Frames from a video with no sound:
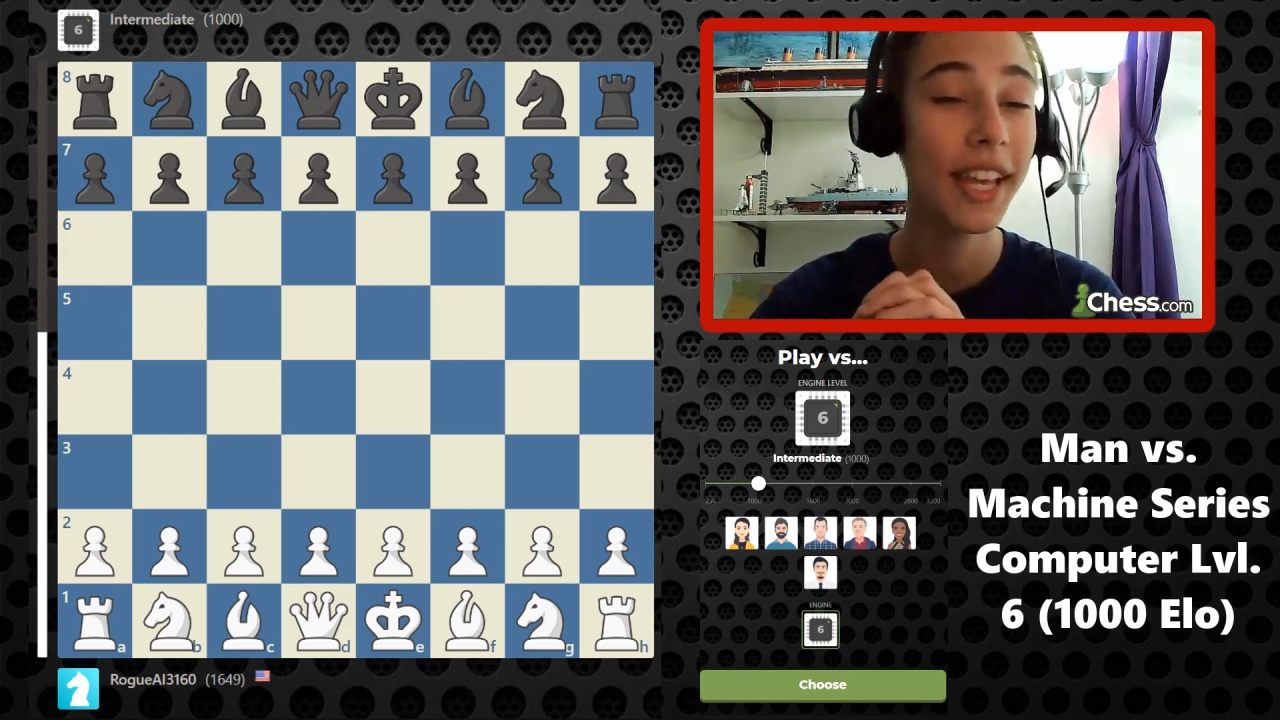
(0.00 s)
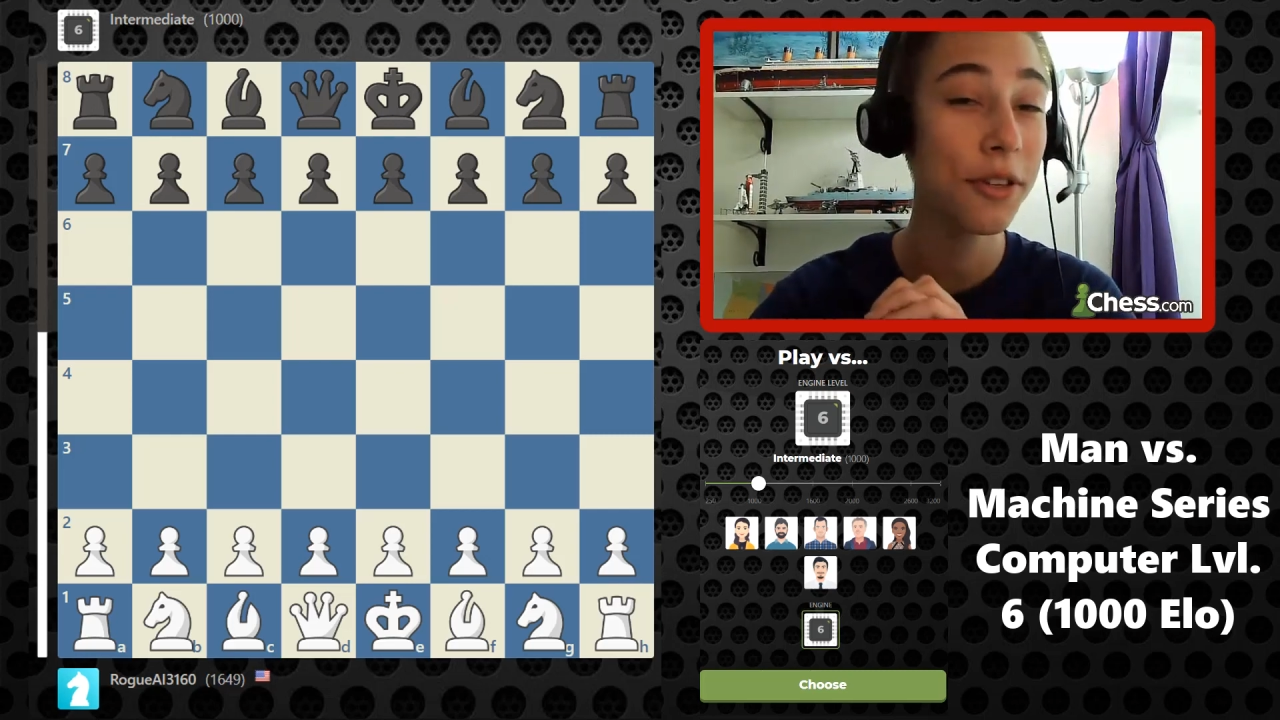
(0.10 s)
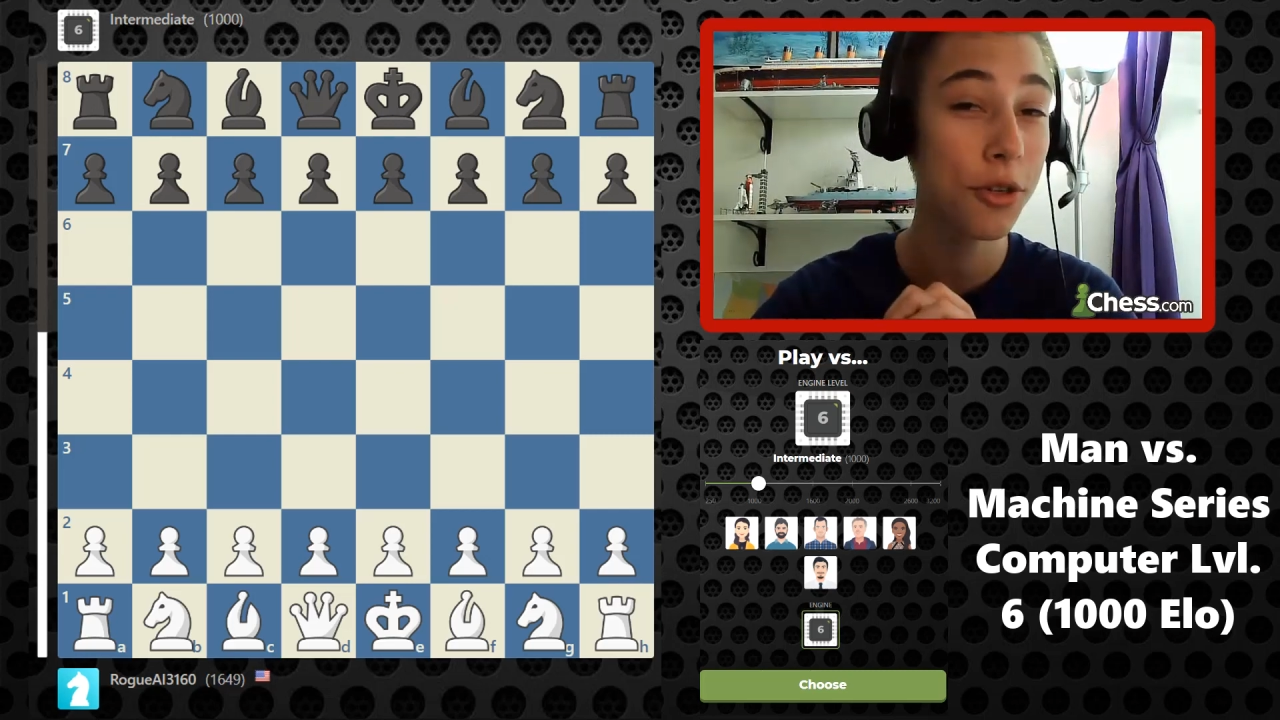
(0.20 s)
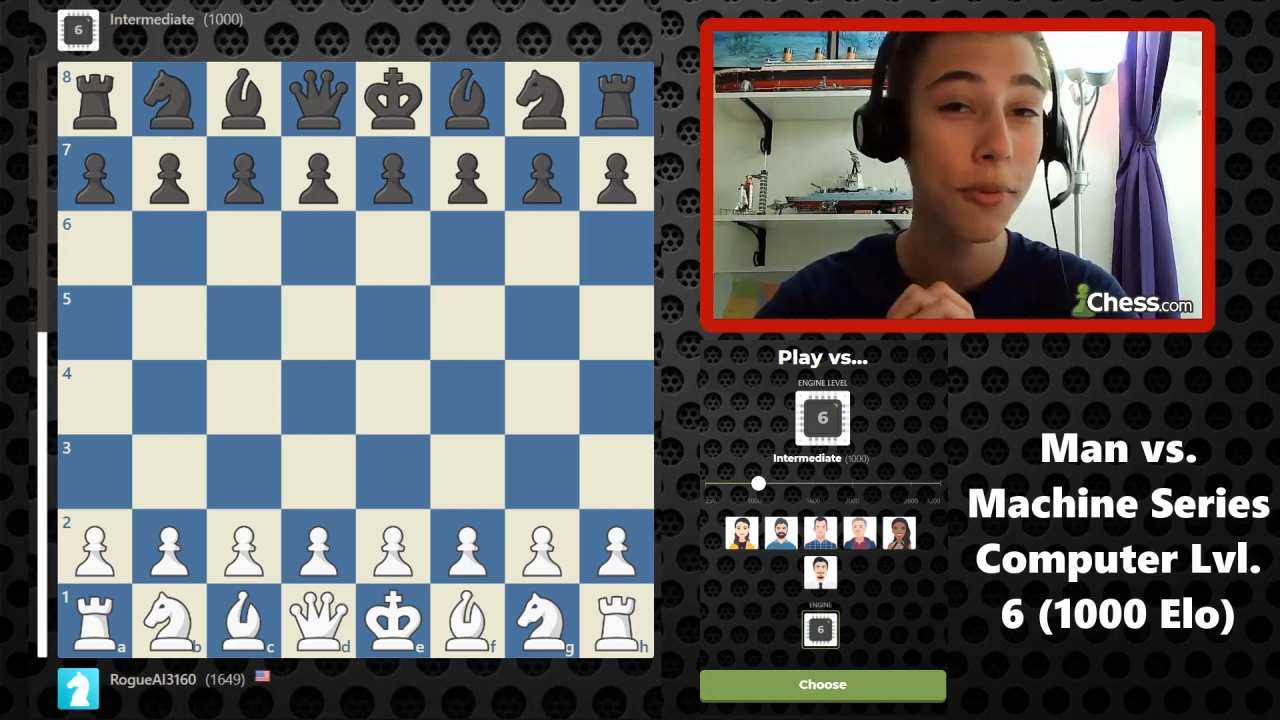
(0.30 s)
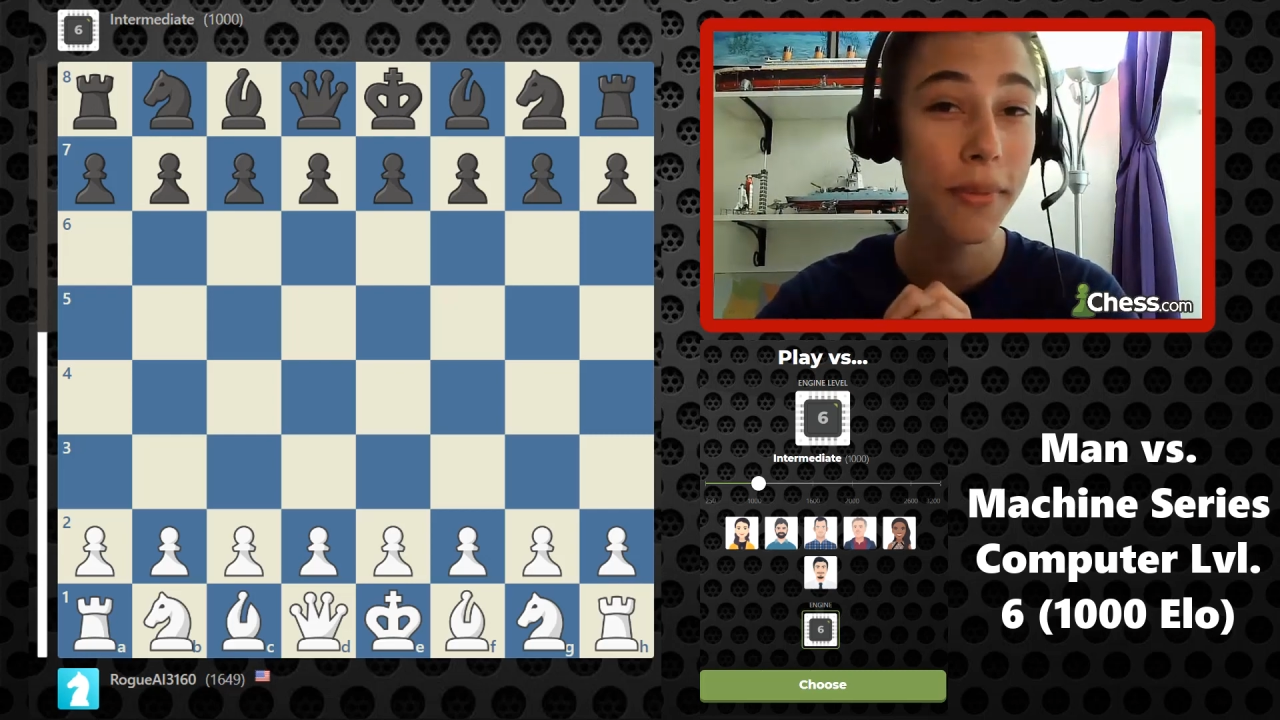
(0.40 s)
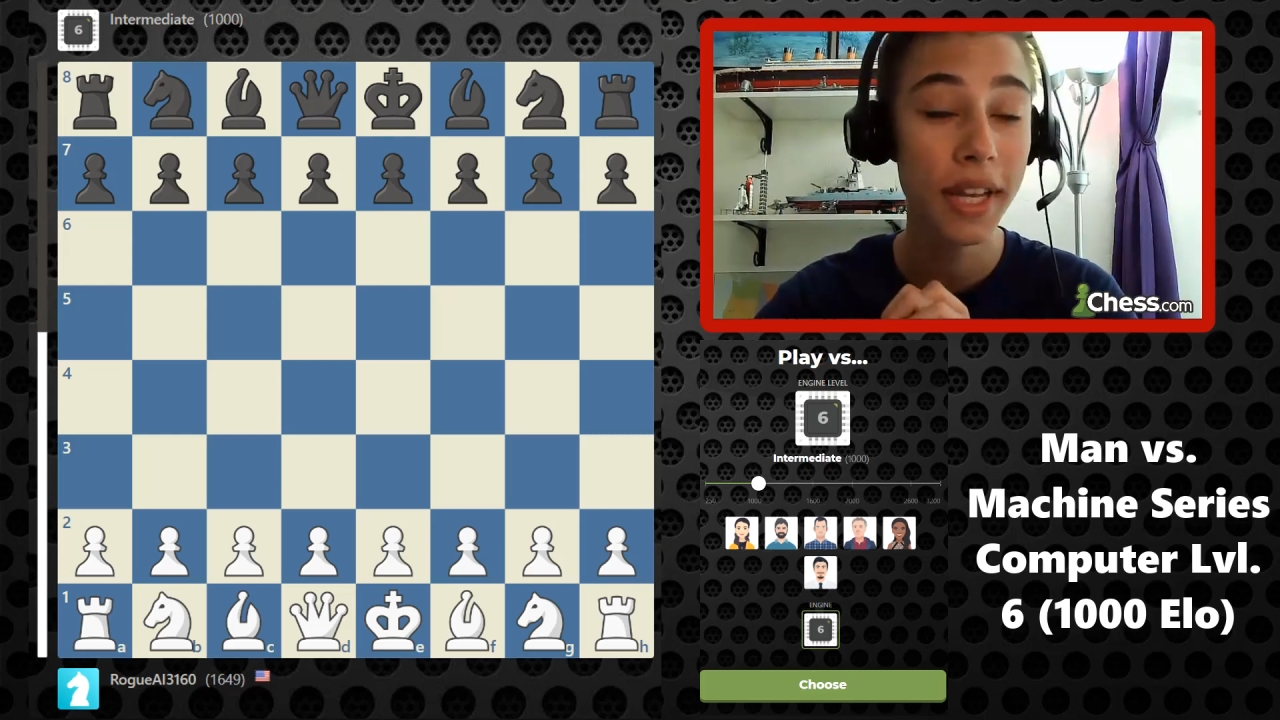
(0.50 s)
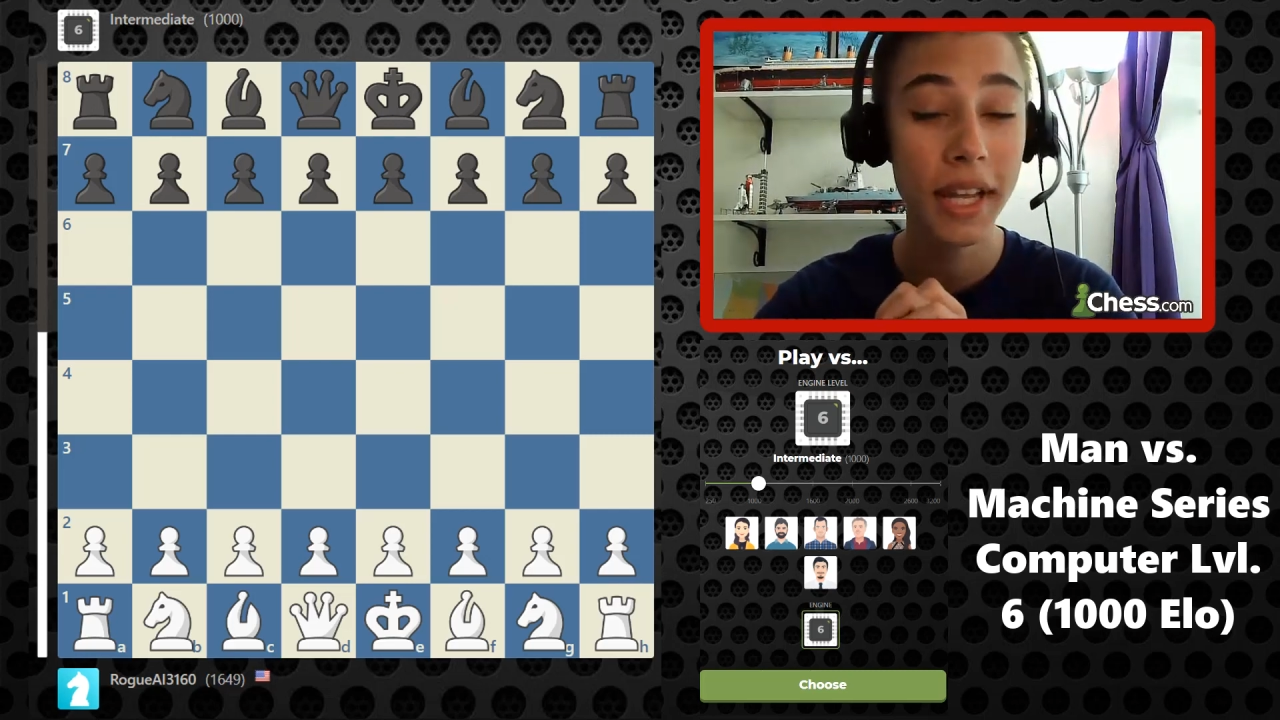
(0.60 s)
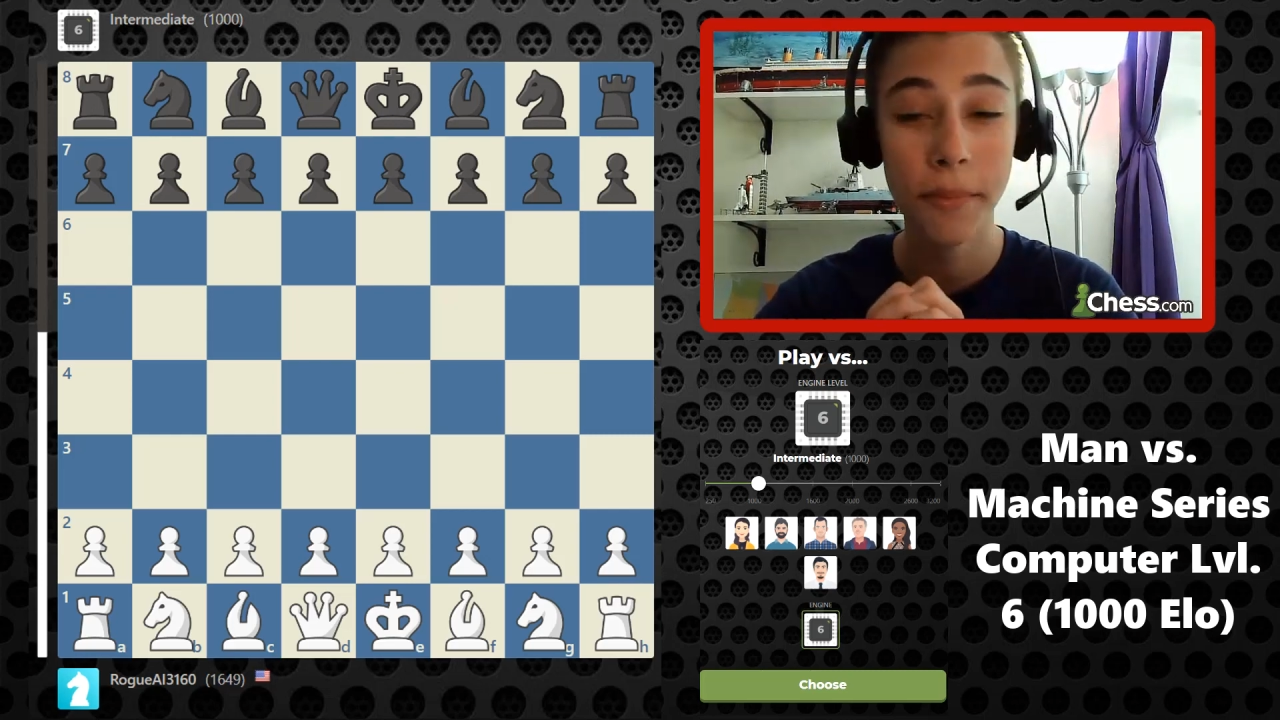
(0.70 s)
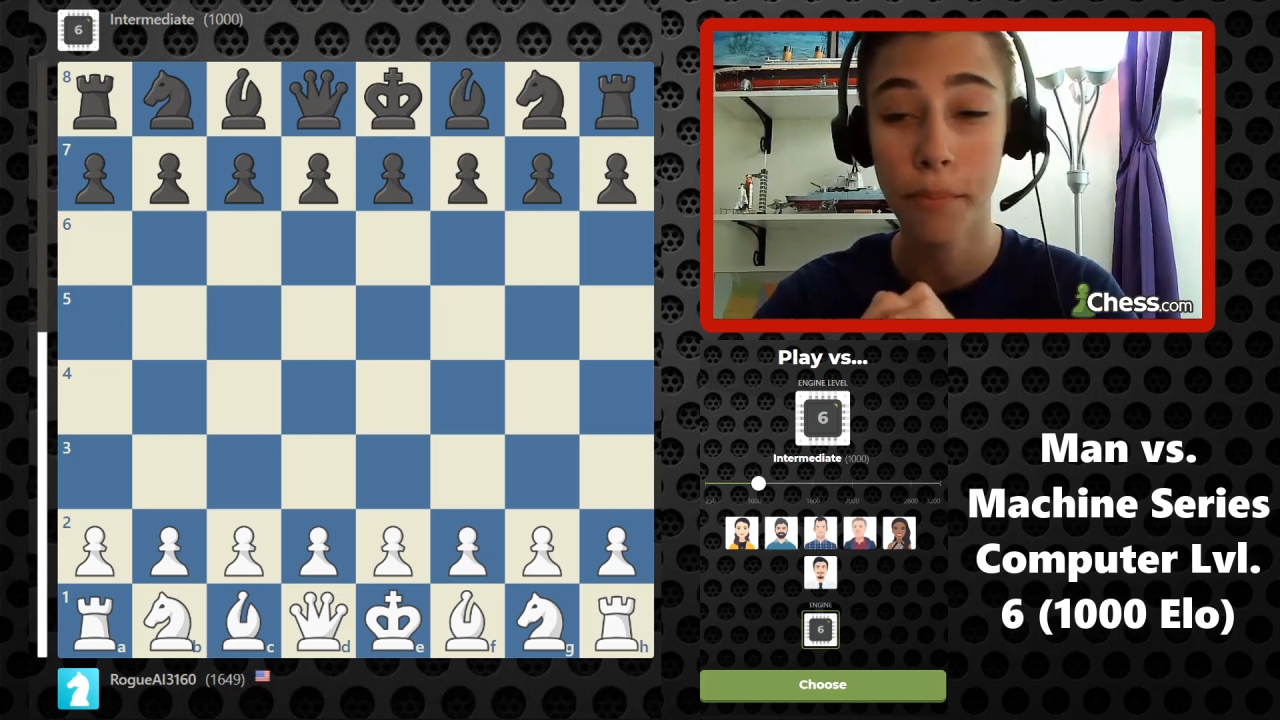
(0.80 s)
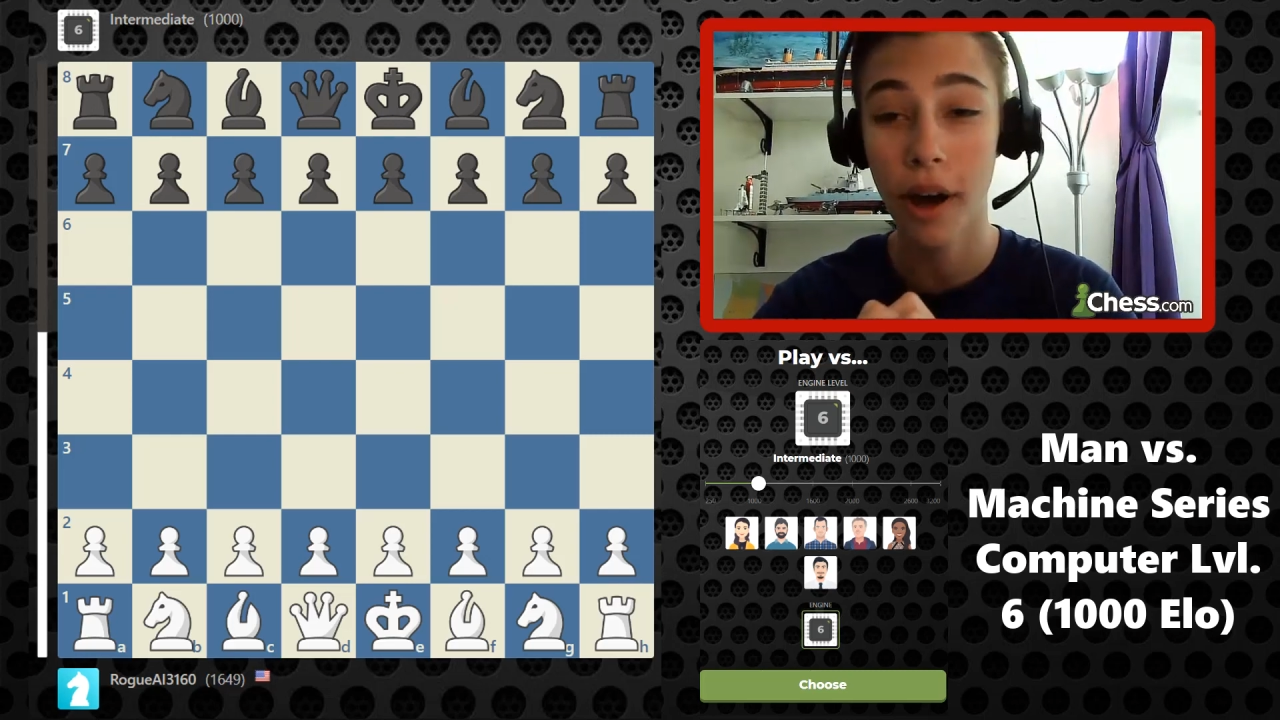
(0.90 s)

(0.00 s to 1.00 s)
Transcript: intermediate